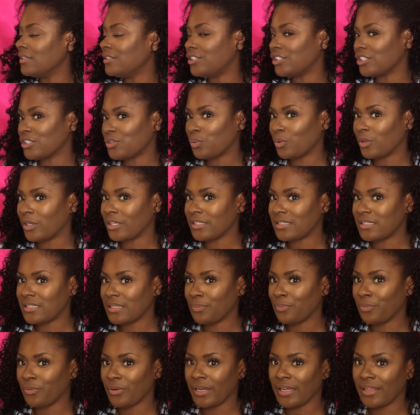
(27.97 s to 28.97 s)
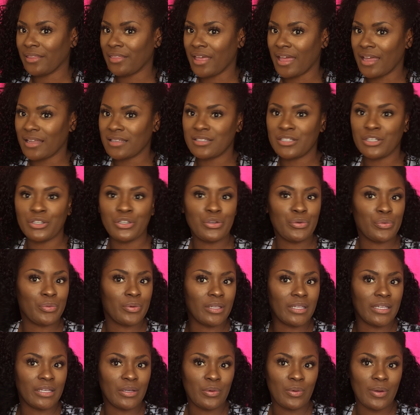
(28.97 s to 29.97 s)
Just wanted to bring that to you
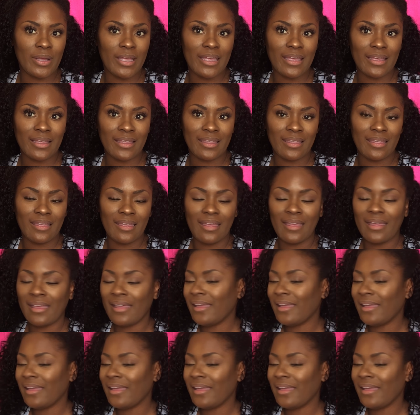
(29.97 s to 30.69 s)
really quick.